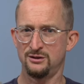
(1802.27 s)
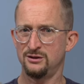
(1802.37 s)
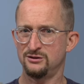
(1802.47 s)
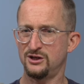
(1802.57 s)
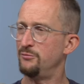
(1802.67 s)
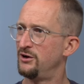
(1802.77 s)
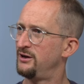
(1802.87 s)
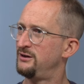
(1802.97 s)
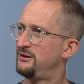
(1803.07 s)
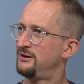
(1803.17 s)

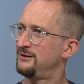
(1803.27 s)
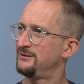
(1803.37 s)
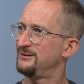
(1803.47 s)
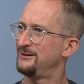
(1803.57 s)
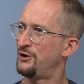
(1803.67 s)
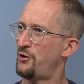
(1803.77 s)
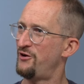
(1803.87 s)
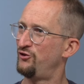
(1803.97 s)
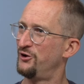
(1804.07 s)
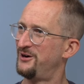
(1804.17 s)
Seemingly,
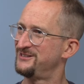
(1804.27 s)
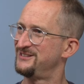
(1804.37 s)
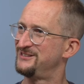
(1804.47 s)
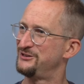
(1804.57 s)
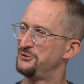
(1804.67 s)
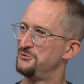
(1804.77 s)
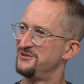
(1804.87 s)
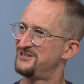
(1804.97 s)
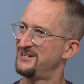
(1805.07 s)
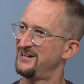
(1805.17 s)
every artist
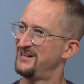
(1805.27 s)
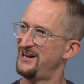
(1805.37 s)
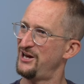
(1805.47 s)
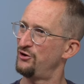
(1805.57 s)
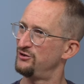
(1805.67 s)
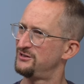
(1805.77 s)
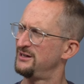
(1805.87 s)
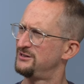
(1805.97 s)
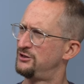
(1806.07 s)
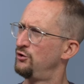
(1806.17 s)
you see and hear
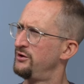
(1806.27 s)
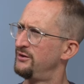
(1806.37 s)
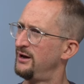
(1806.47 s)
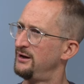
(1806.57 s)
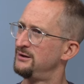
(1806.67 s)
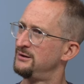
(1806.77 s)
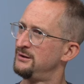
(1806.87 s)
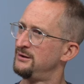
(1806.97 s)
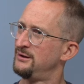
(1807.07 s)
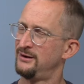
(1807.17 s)
is doing that.
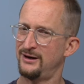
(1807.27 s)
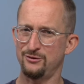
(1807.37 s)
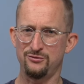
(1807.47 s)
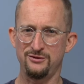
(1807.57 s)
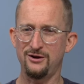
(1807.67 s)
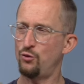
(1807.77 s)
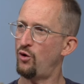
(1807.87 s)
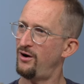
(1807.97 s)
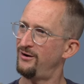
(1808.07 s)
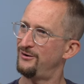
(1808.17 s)
And,
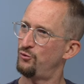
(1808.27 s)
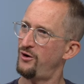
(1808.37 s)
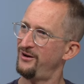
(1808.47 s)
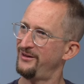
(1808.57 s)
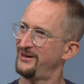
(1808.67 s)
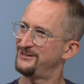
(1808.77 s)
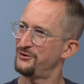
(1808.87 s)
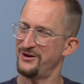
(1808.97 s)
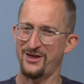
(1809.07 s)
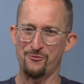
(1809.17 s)
why are they
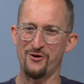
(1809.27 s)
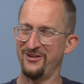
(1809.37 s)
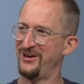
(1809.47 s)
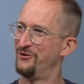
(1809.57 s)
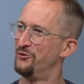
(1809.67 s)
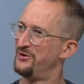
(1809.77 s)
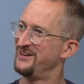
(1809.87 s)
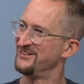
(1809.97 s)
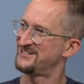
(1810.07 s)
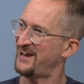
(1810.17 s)
doing that? Why are they all
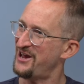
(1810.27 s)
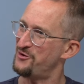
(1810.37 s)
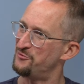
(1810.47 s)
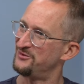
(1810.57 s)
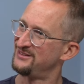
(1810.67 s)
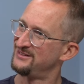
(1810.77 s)
being the same?